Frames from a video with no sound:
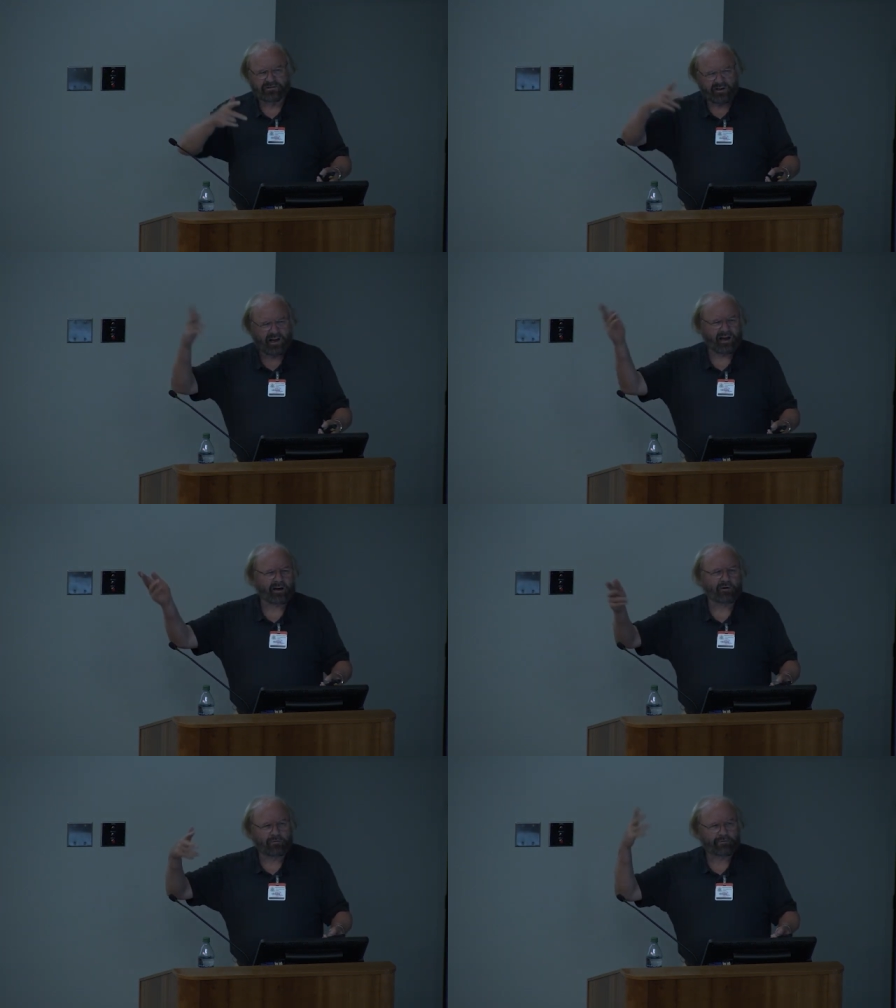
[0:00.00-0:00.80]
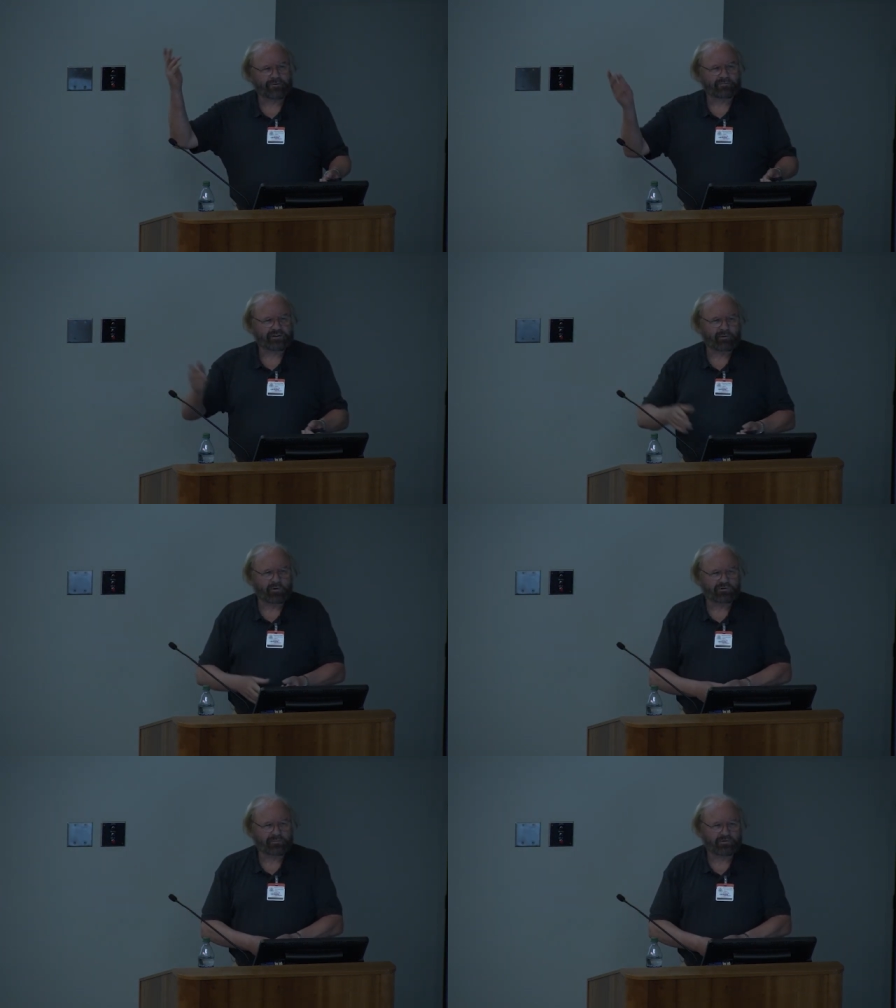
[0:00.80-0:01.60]
It's a hangover from some
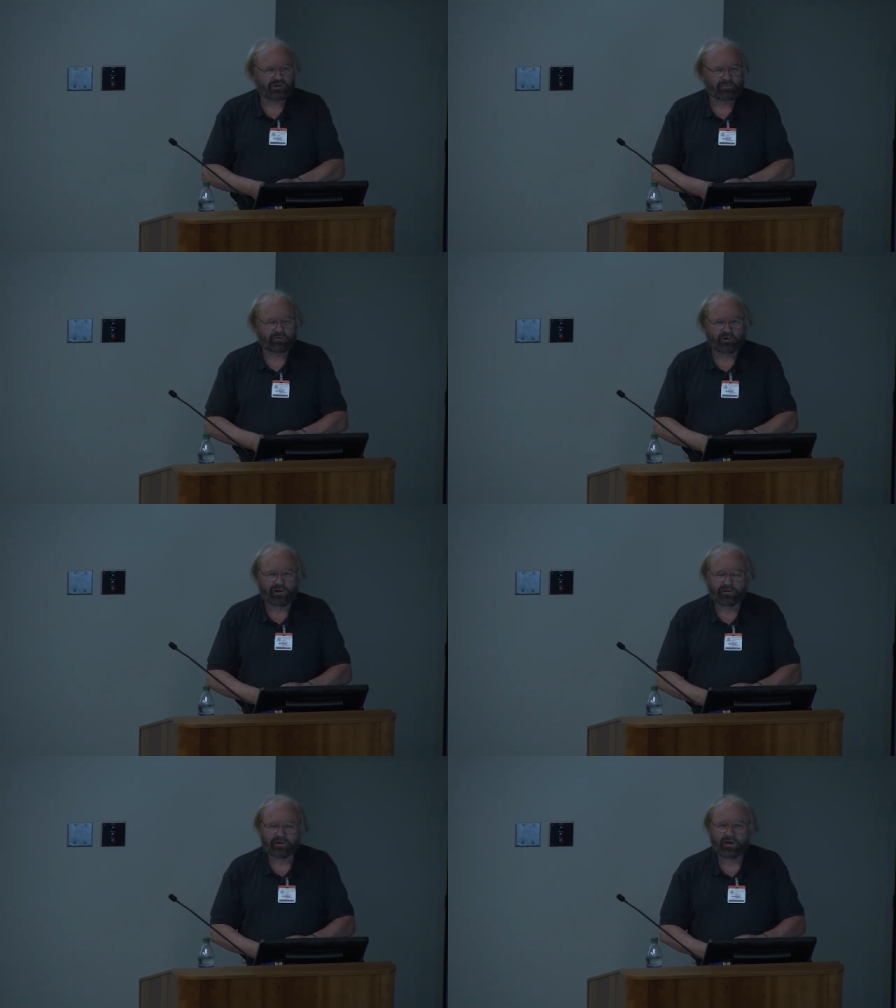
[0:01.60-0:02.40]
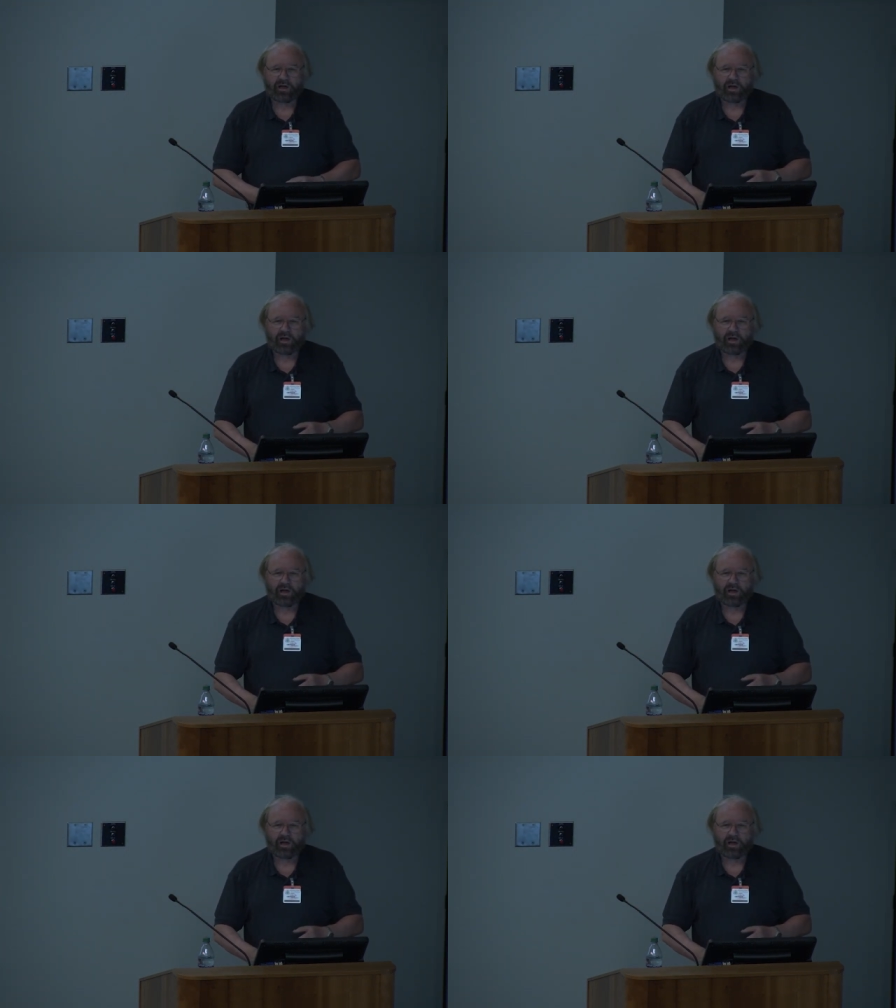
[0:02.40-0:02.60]
old German rule, I think.